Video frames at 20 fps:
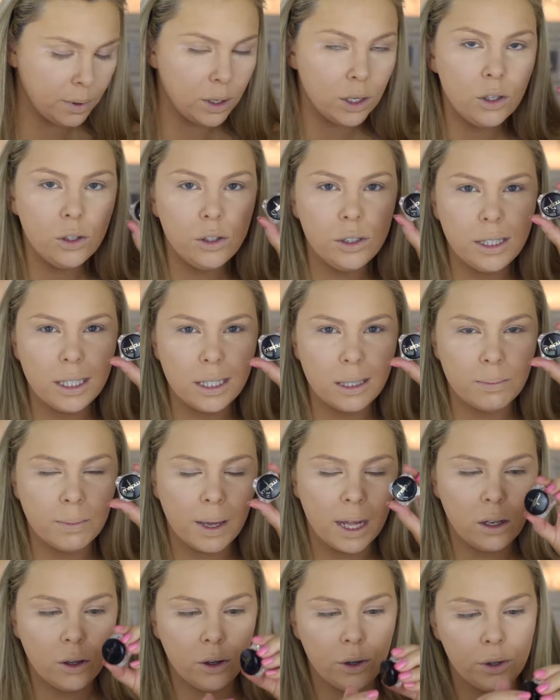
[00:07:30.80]
I'm going to use this
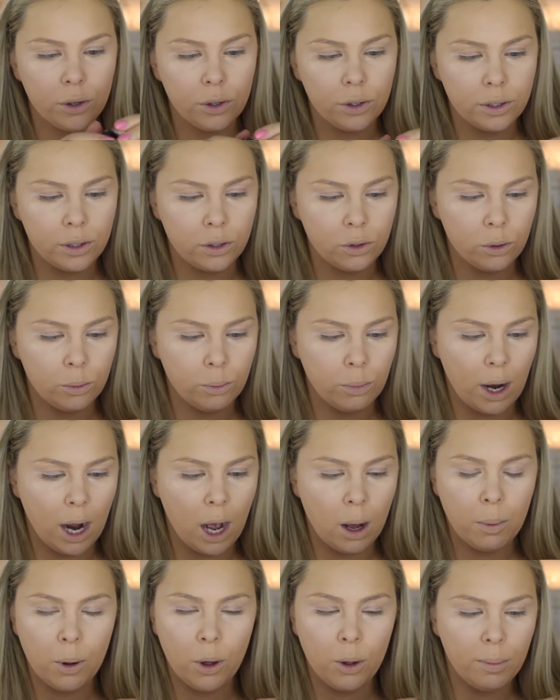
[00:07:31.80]
Mellow little
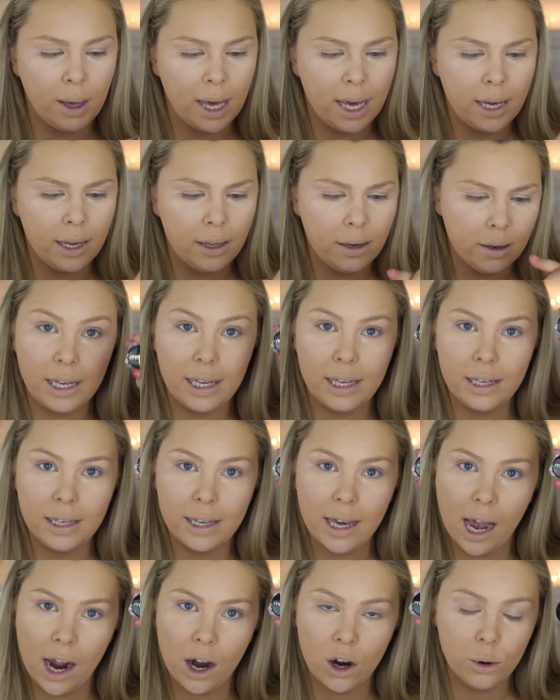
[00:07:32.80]
brow pomade in
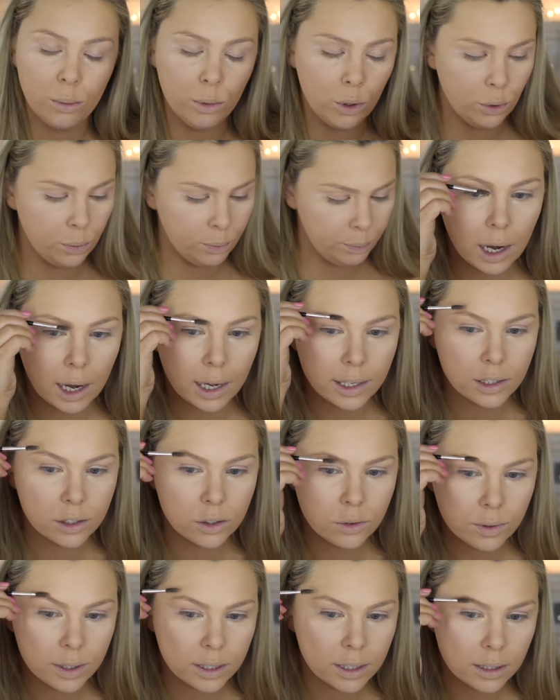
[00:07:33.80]
Caramel. I
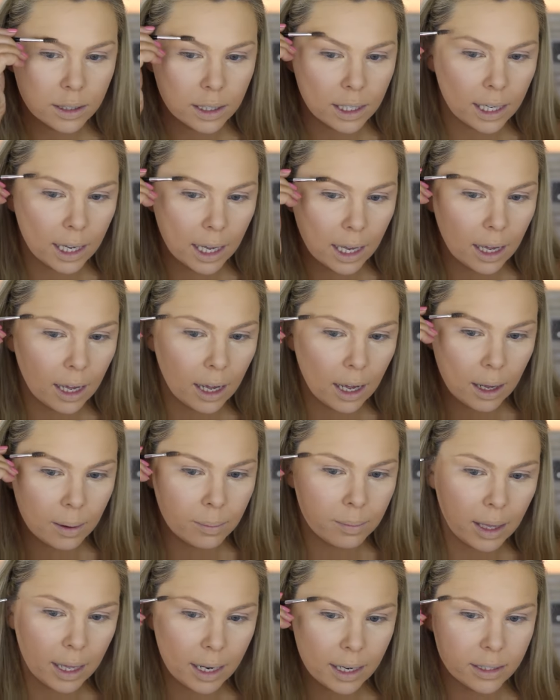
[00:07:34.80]
just recently
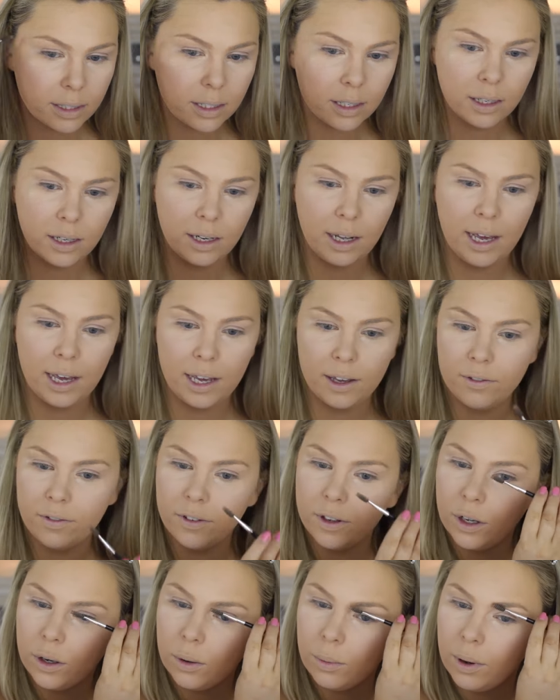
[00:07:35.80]
edited a
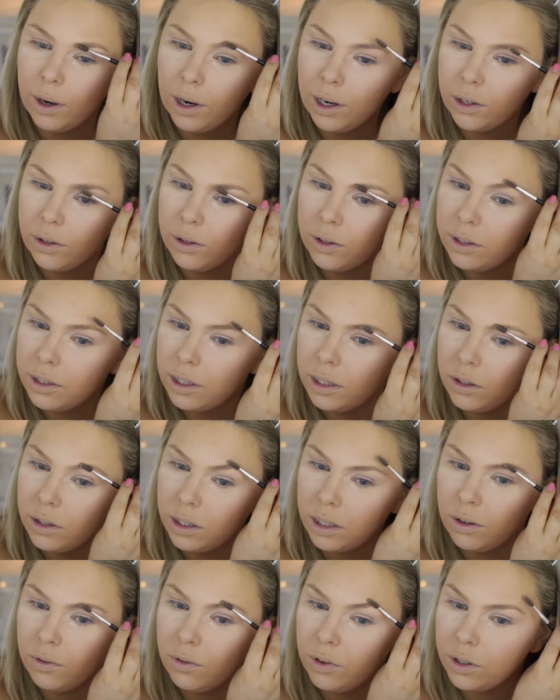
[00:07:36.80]
video where I used this
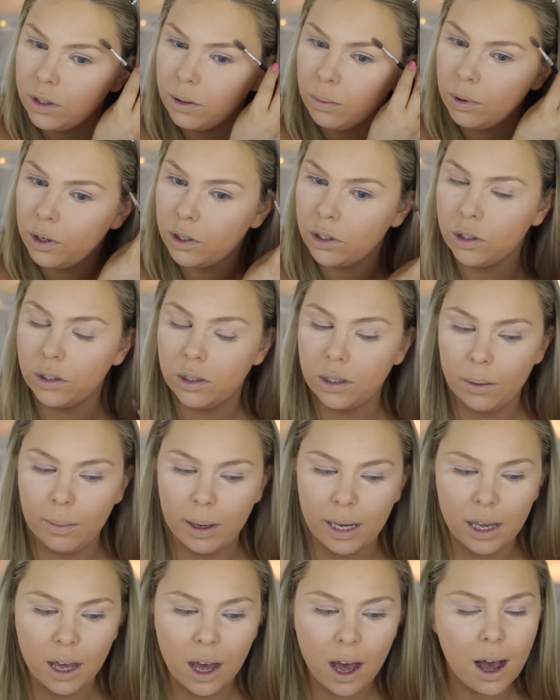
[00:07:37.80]
in a first impressions and I'm
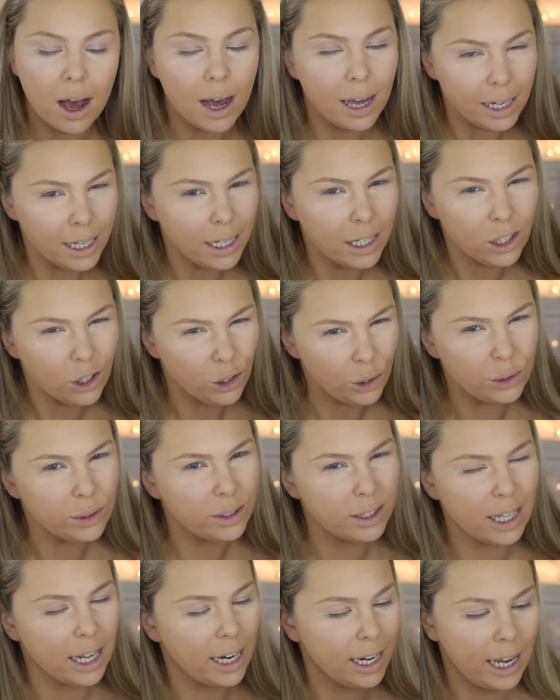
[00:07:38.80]
like, I need to
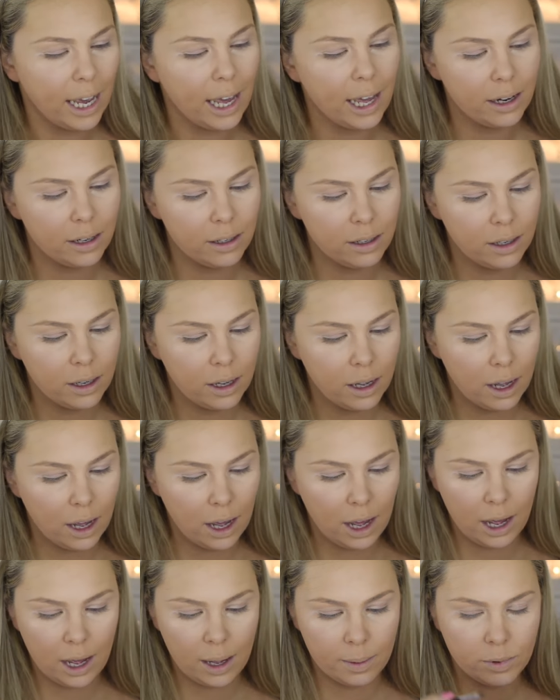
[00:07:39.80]
use that again.
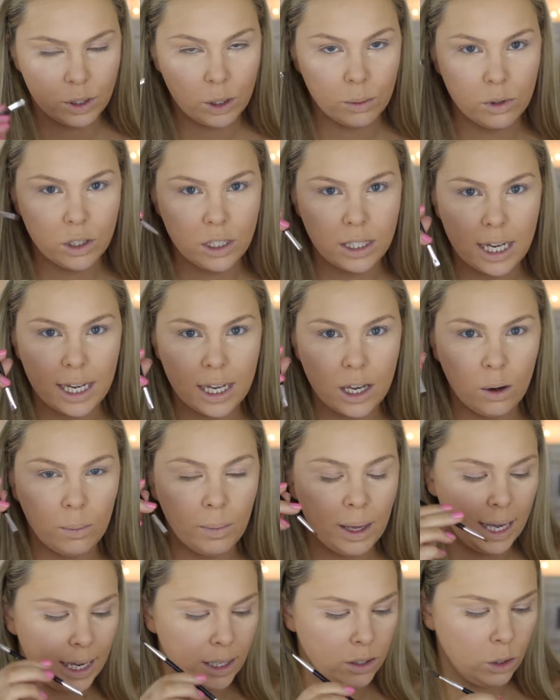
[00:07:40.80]
So I'm just taking out
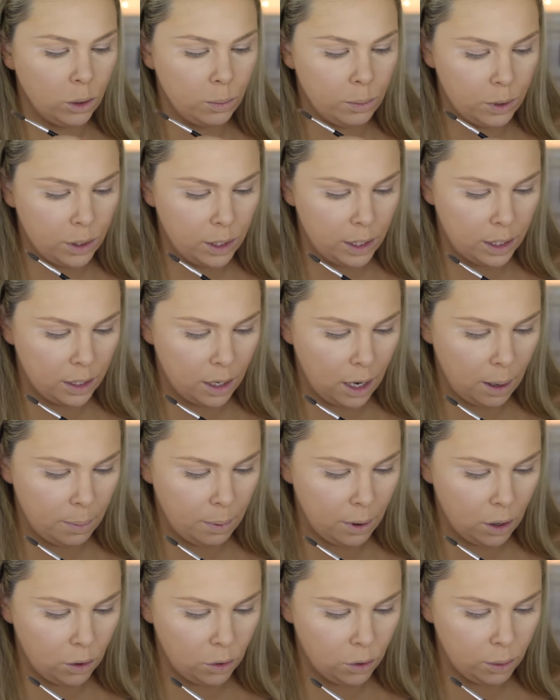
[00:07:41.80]
my Exo Beauty
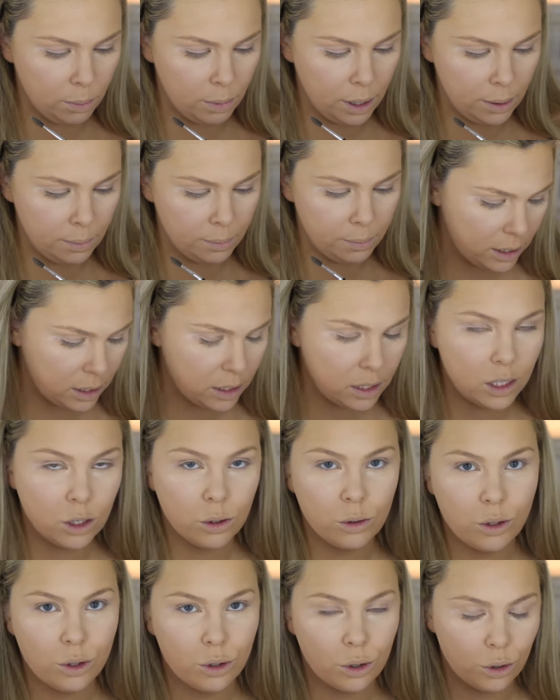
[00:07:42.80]
eyebrow groomer. It's
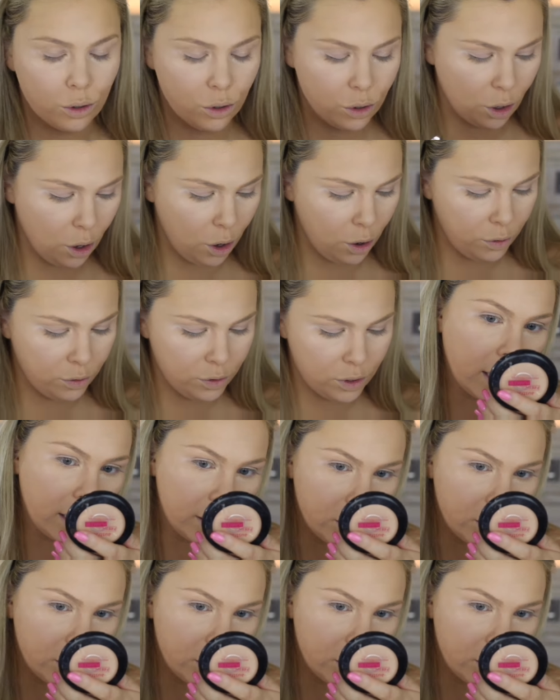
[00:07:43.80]
still so soft.